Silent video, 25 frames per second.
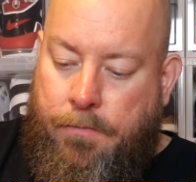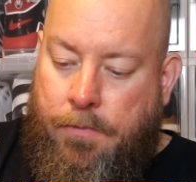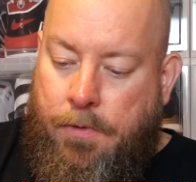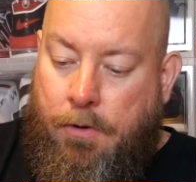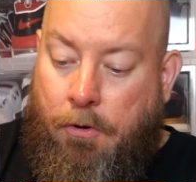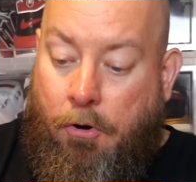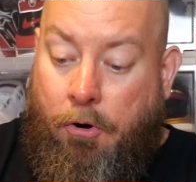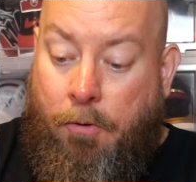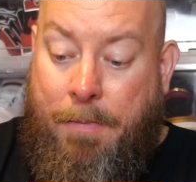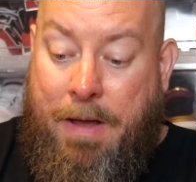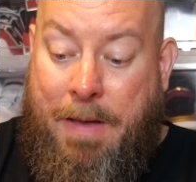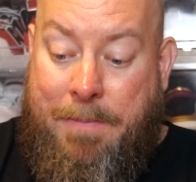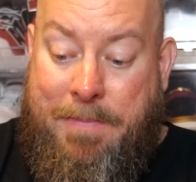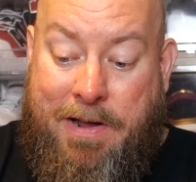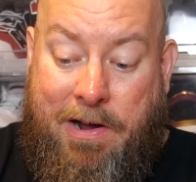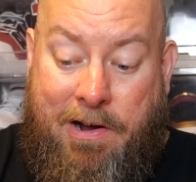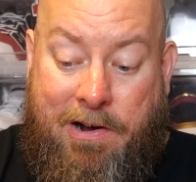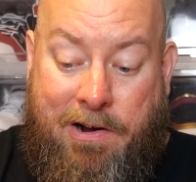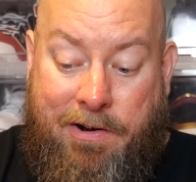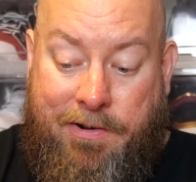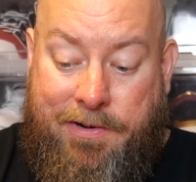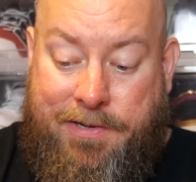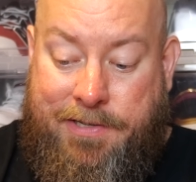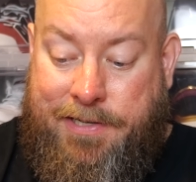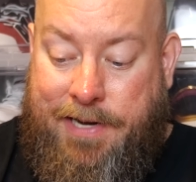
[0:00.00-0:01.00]
Or maybe a
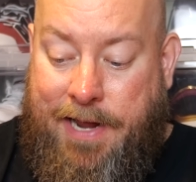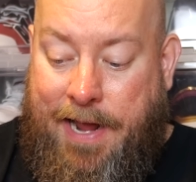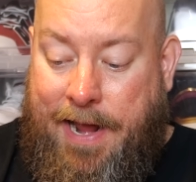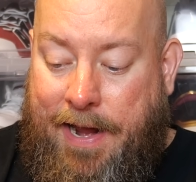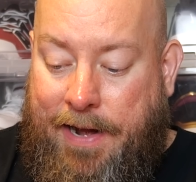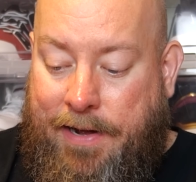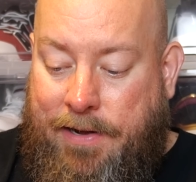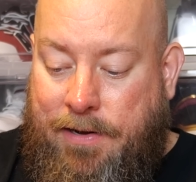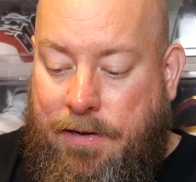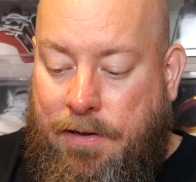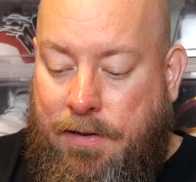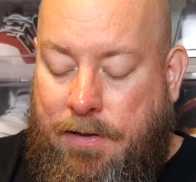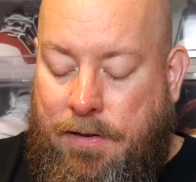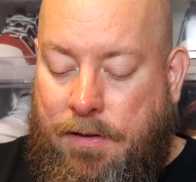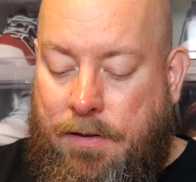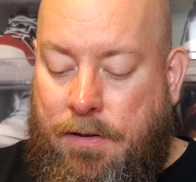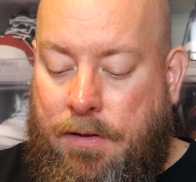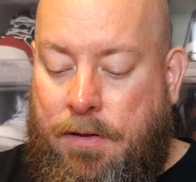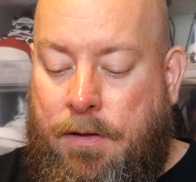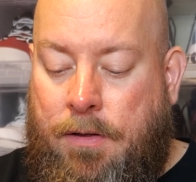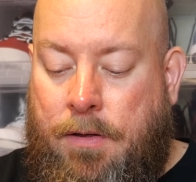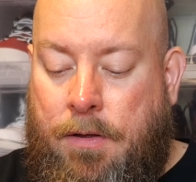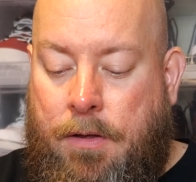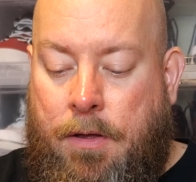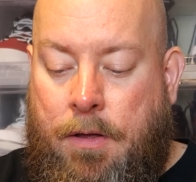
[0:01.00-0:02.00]
hard stack.
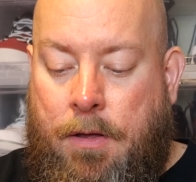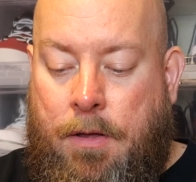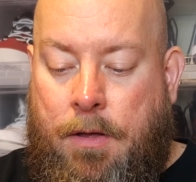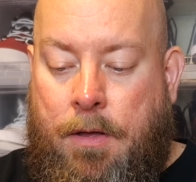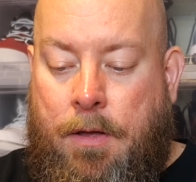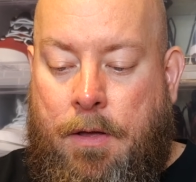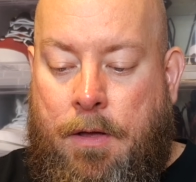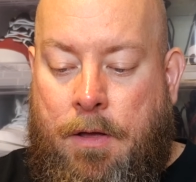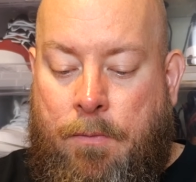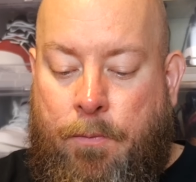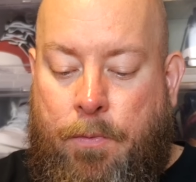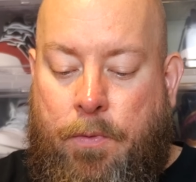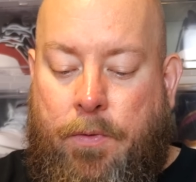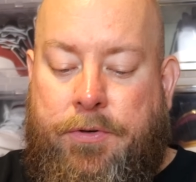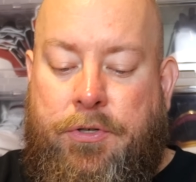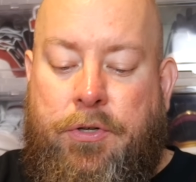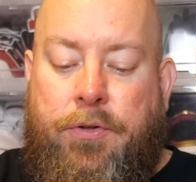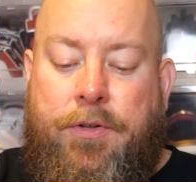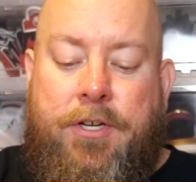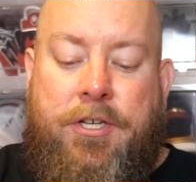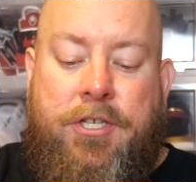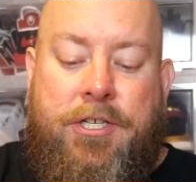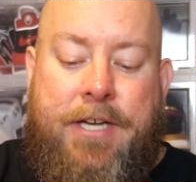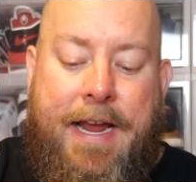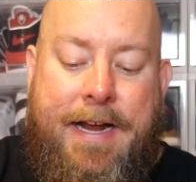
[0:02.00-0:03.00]
We'll do
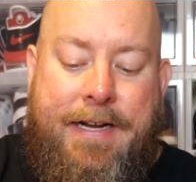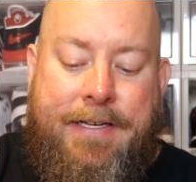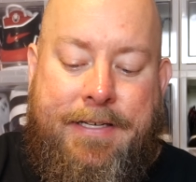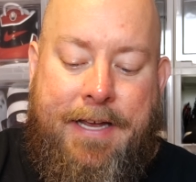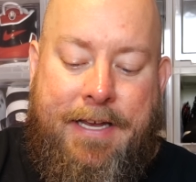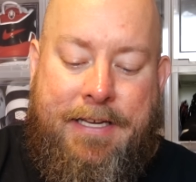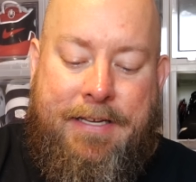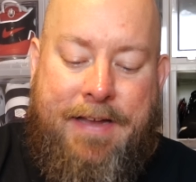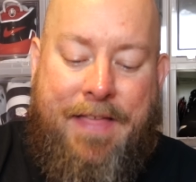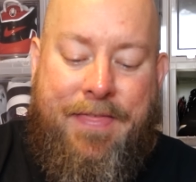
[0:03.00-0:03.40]
the shake test.